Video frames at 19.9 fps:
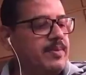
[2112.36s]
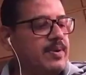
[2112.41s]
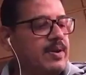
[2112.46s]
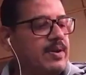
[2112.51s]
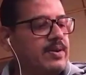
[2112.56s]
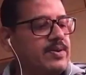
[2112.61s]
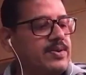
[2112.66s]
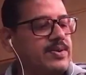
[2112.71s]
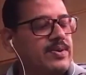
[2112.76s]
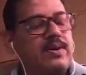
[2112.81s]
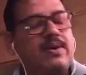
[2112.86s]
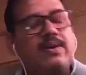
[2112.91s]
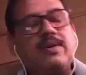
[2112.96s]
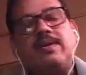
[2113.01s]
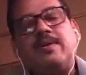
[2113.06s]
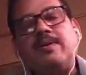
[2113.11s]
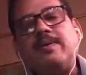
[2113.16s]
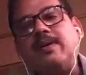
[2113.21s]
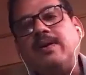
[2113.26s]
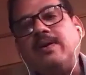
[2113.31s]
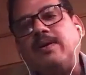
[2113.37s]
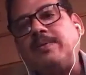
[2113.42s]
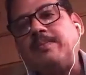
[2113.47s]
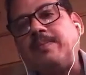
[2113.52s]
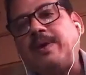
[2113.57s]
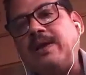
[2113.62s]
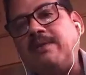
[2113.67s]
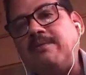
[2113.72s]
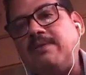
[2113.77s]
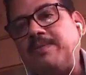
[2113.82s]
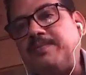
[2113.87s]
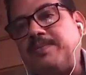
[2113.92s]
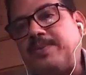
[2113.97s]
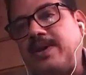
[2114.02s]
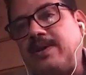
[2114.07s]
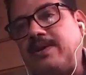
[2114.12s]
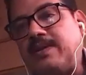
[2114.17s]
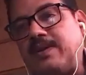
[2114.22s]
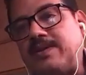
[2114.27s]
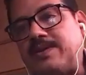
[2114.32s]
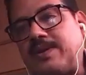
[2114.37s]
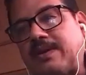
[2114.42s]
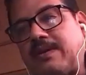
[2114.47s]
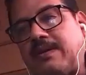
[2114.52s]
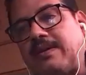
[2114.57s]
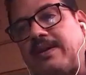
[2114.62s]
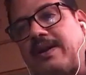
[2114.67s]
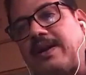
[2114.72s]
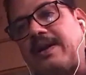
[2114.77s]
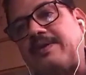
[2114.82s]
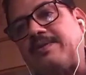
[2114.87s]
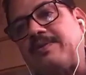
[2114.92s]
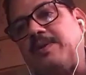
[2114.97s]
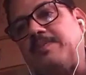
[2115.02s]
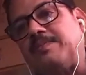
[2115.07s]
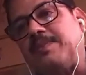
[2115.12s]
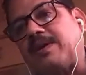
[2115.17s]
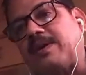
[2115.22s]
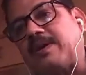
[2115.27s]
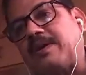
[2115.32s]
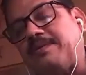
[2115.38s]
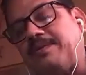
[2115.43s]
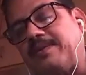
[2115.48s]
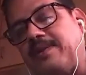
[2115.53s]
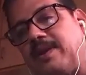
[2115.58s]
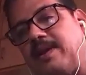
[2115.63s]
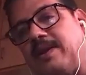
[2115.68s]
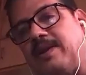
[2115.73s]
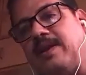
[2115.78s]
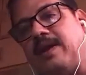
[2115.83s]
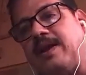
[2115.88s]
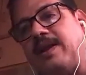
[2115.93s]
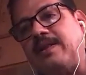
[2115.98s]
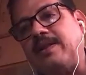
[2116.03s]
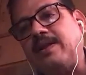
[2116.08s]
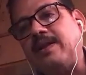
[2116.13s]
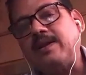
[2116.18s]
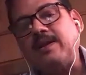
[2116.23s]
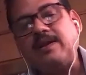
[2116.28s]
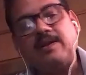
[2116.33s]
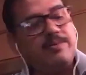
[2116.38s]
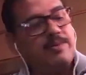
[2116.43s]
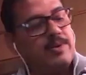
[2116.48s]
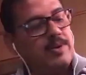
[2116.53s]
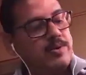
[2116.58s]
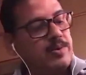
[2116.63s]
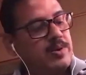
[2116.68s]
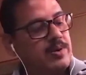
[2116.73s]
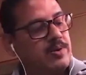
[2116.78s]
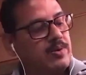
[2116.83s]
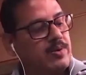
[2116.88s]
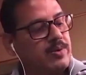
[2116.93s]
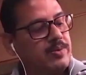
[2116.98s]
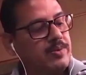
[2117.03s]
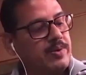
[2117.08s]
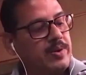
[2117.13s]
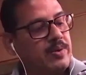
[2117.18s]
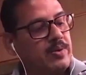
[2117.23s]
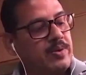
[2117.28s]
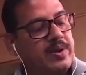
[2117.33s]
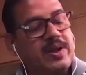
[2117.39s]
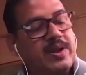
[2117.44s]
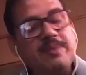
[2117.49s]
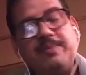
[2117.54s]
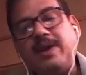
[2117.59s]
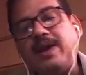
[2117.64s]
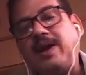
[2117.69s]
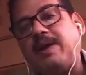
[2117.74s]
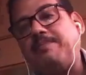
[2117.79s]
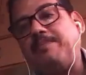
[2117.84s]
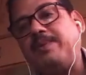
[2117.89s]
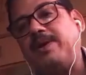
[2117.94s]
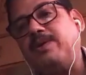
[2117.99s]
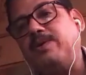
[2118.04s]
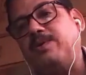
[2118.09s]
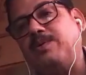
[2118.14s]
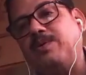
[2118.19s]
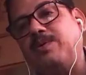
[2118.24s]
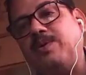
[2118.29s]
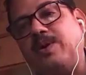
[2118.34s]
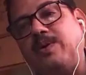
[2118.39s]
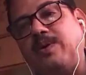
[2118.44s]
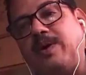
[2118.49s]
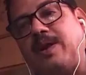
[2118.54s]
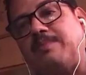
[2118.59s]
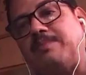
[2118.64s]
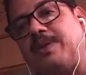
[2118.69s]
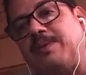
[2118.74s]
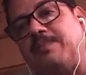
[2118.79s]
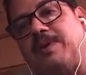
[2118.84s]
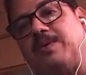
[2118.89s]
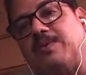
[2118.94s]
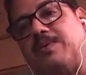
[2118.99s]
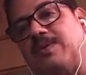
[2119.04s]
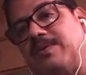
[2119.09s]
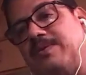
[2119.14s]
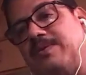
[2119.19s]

because on my website there is a contact form they can fill in, and then we would only be happy to help them out